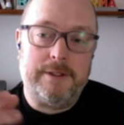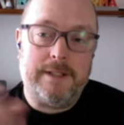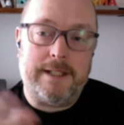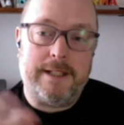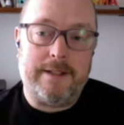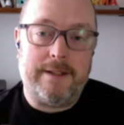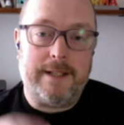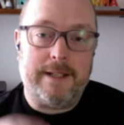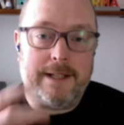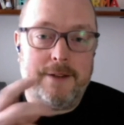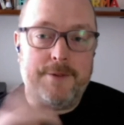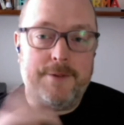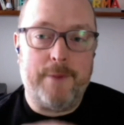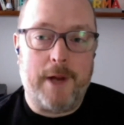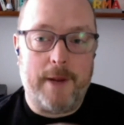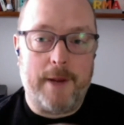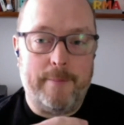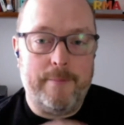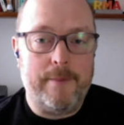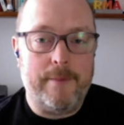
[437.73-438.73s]
that's the thing. That's
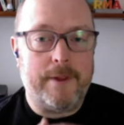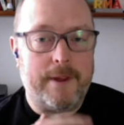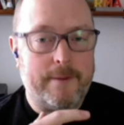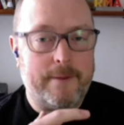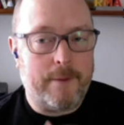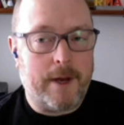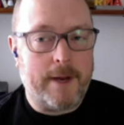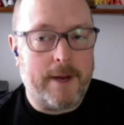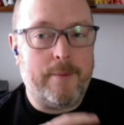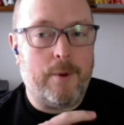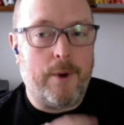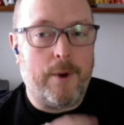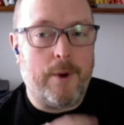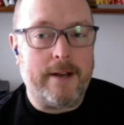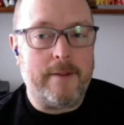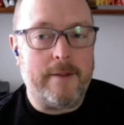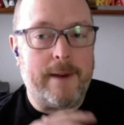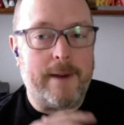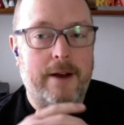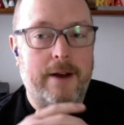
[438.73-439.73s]
my
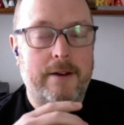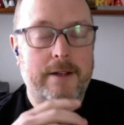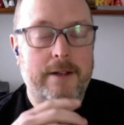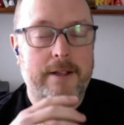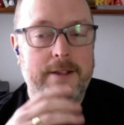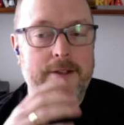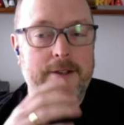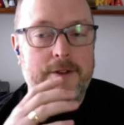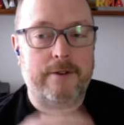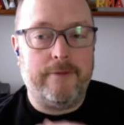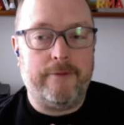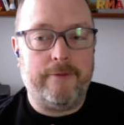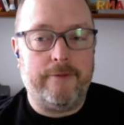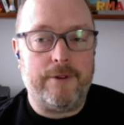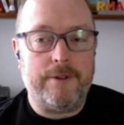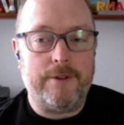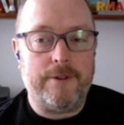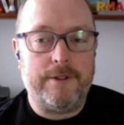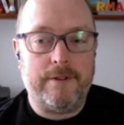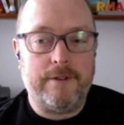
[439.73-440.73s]
point about in the
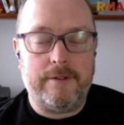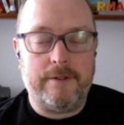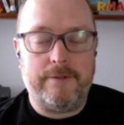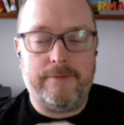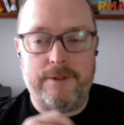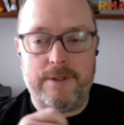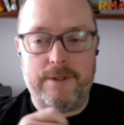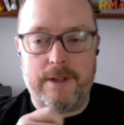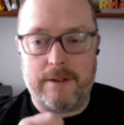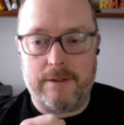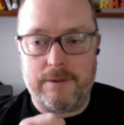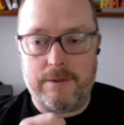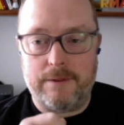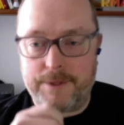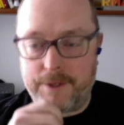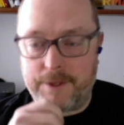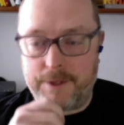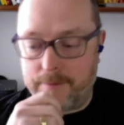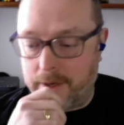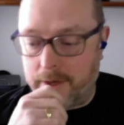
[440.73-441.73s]
conference. It feels like a long
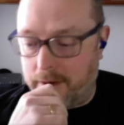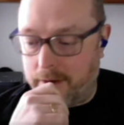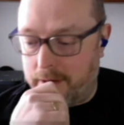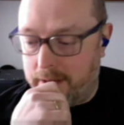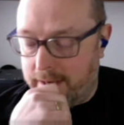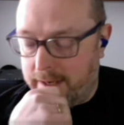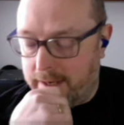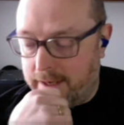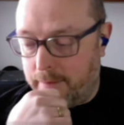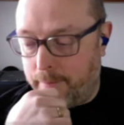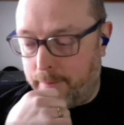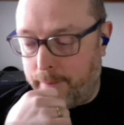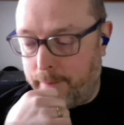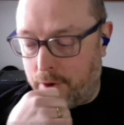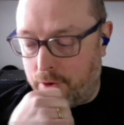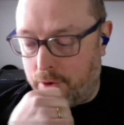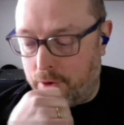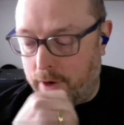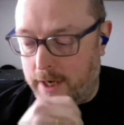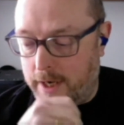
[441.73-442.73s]
time ago in
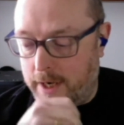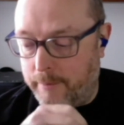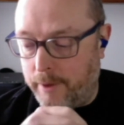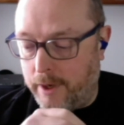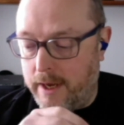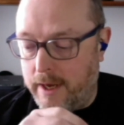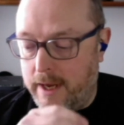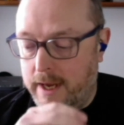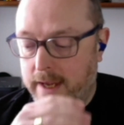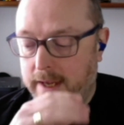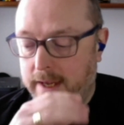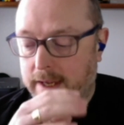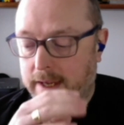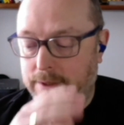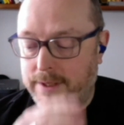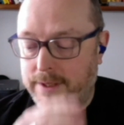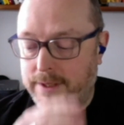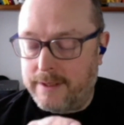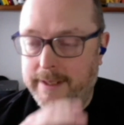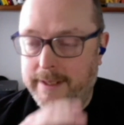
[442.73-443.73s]
Belgrade, but
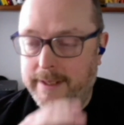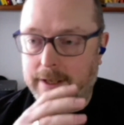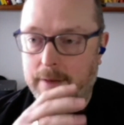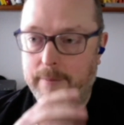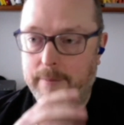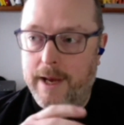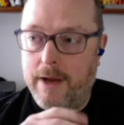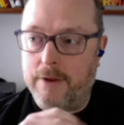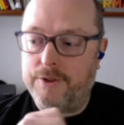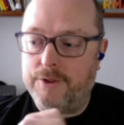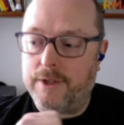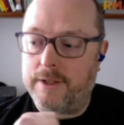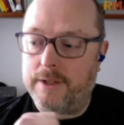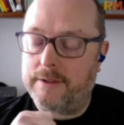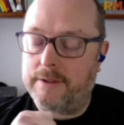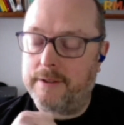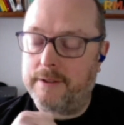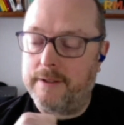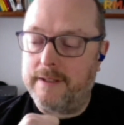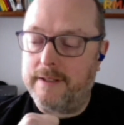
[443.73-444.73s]
it was this thing about
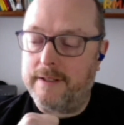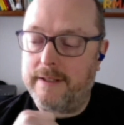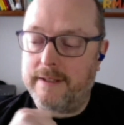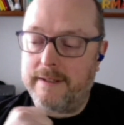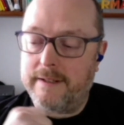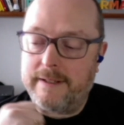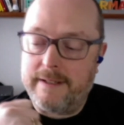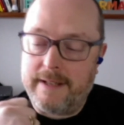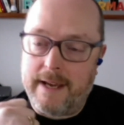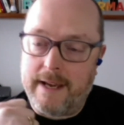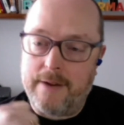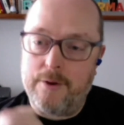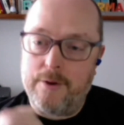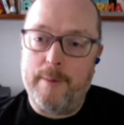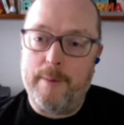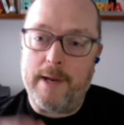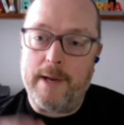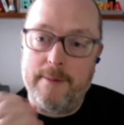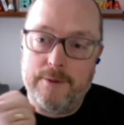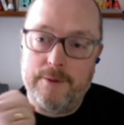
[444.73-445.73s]
just get
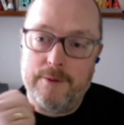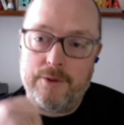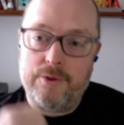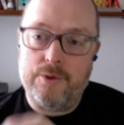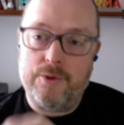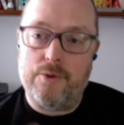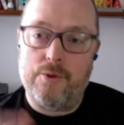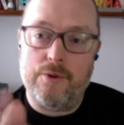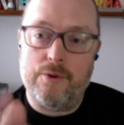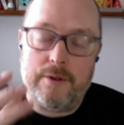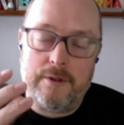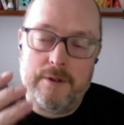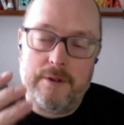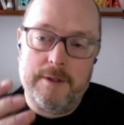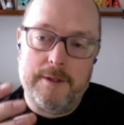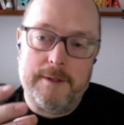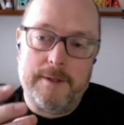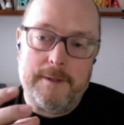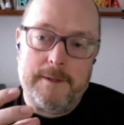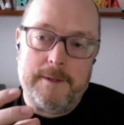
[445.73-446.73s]
your people to talk,
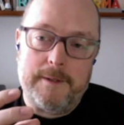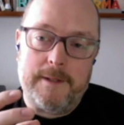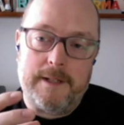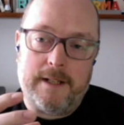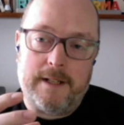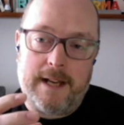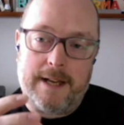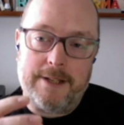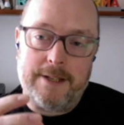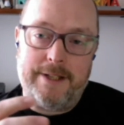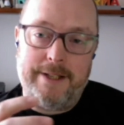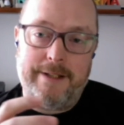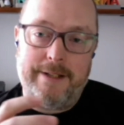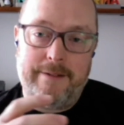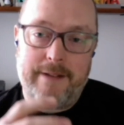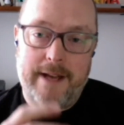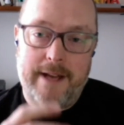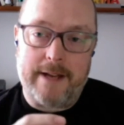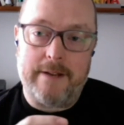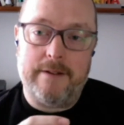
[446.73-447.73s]
and
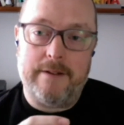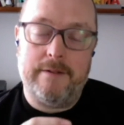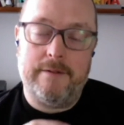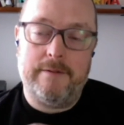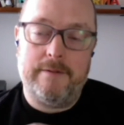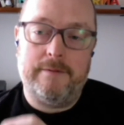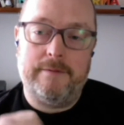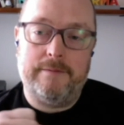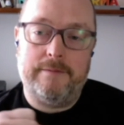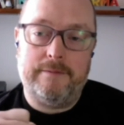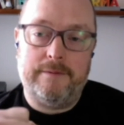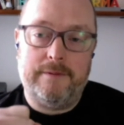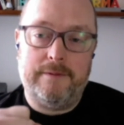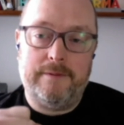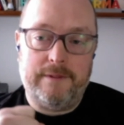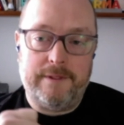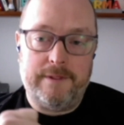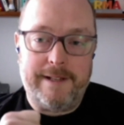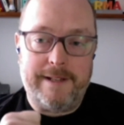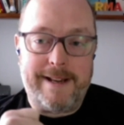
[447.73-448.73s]
actually then
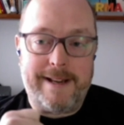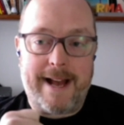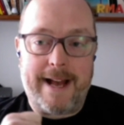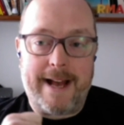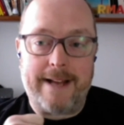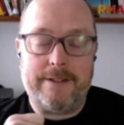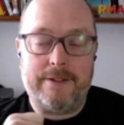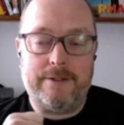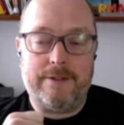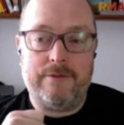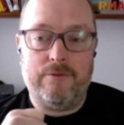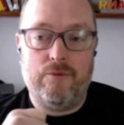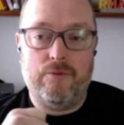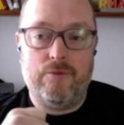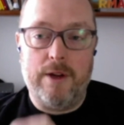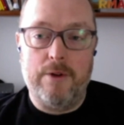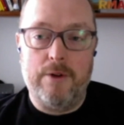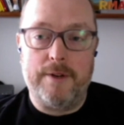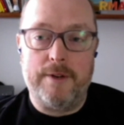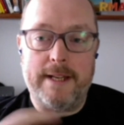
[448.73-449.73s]
that
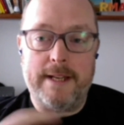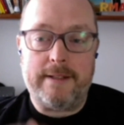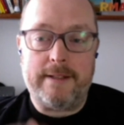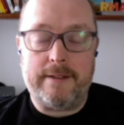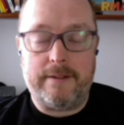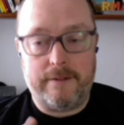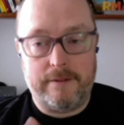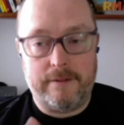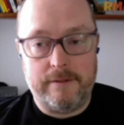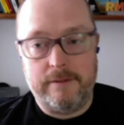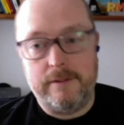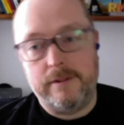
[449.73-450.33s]
realness